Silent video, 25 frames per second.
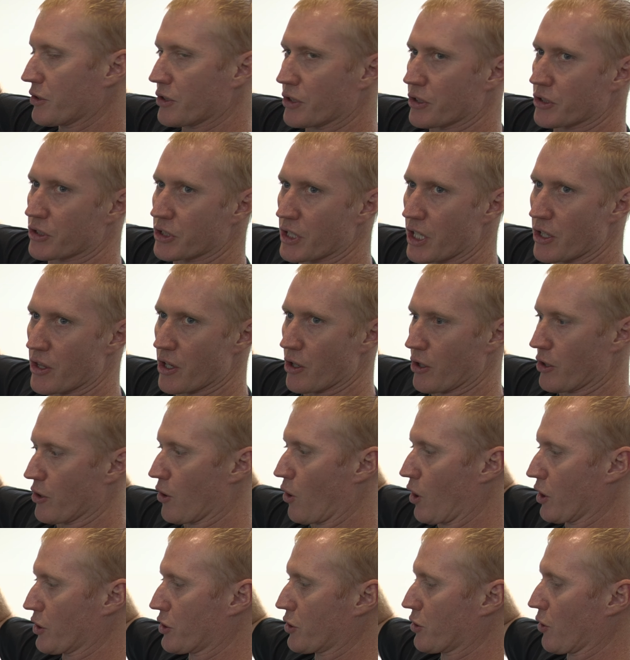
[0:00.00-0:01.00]
you see they're a
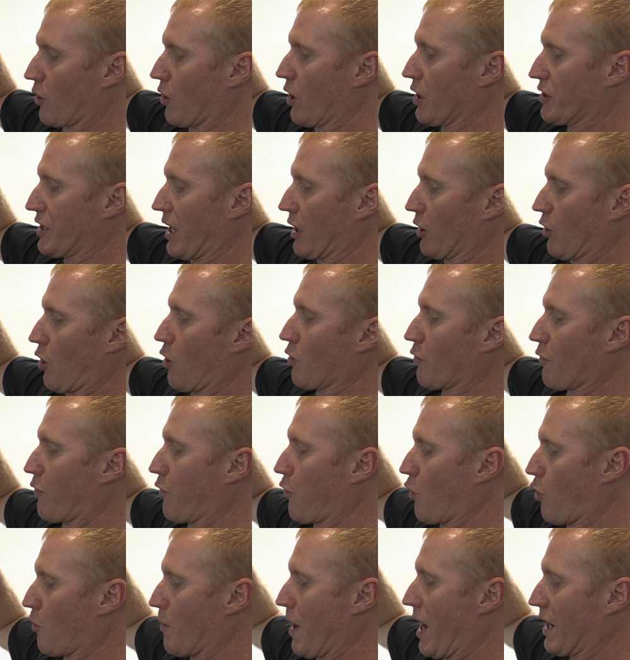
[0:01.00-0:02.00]
nice size. That long
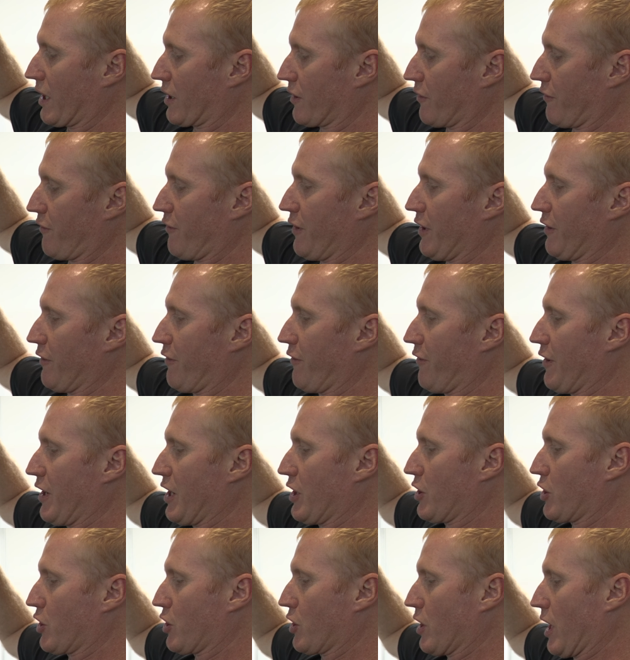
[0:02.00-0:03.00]
format can fit
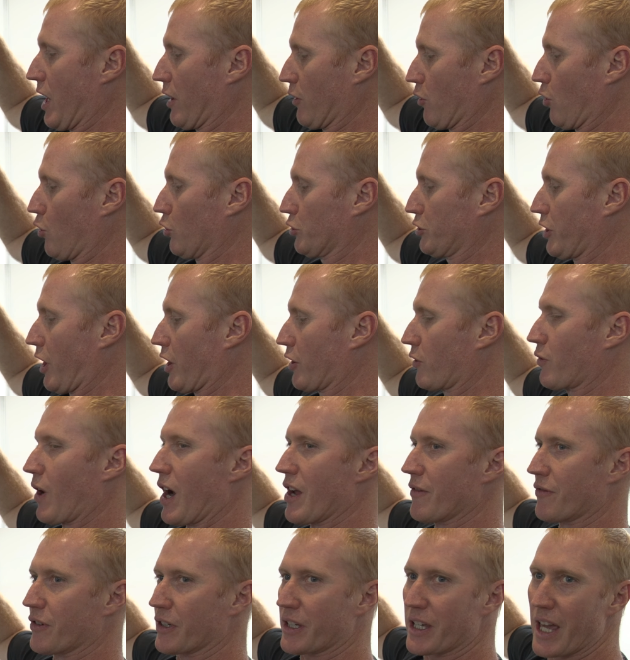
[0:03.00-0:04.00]
fish and also
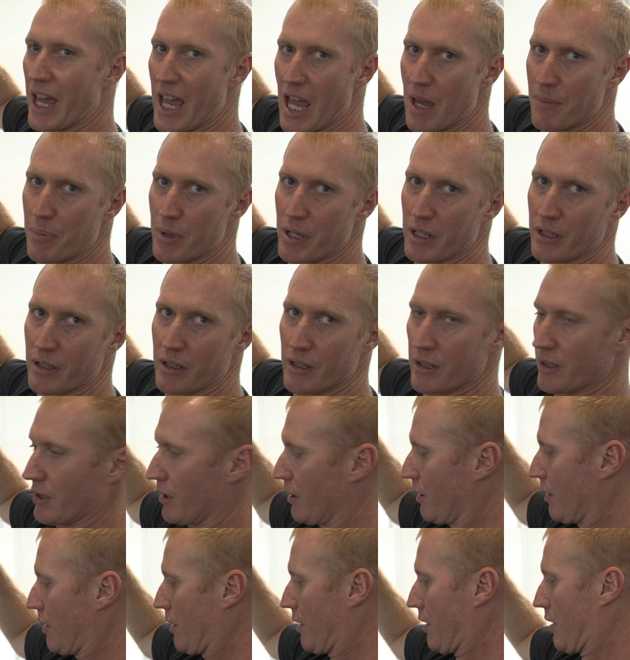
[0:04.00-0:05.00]
great for camping
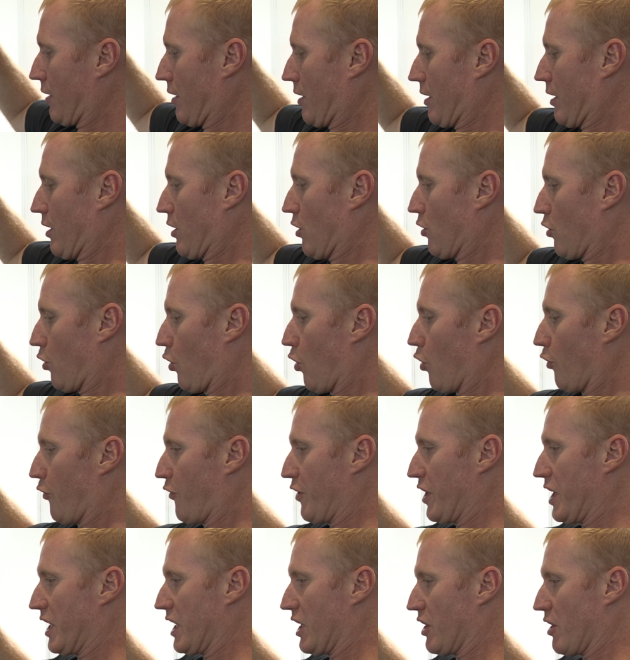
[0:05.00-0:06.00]
or
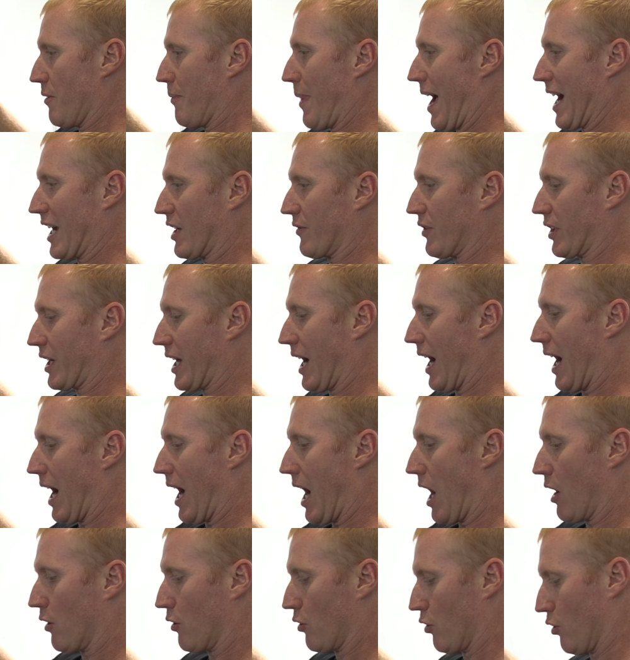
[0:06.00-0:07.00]
fitting in the back of a
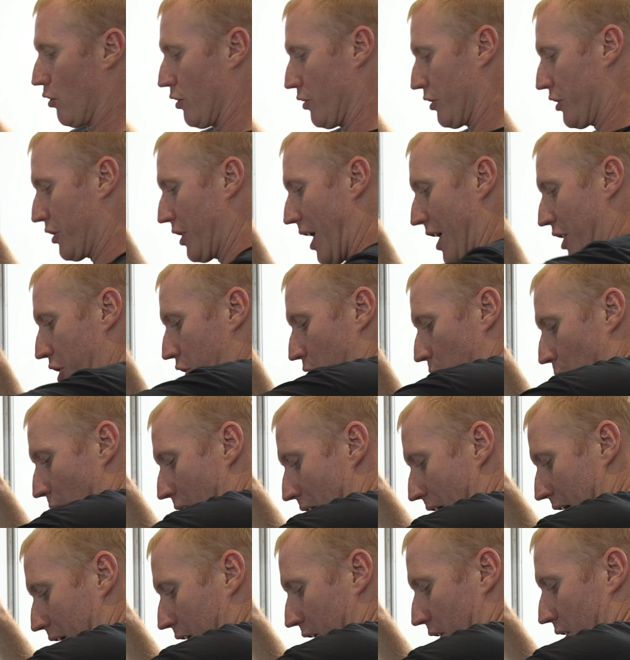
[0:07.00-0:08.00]
car or a station
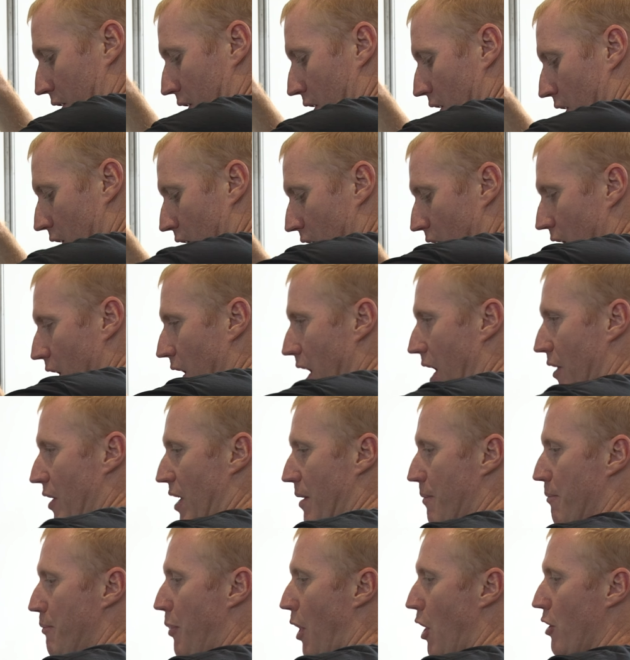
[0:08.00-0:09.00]
wagon and
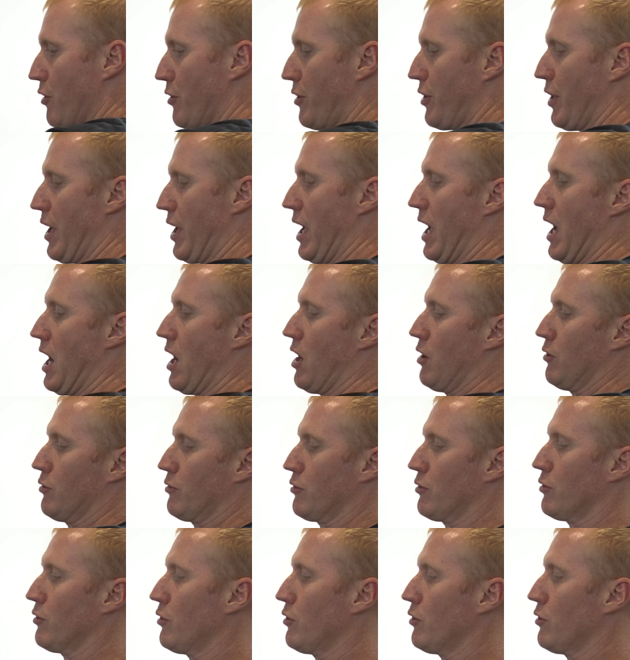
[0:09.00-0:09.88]
then both our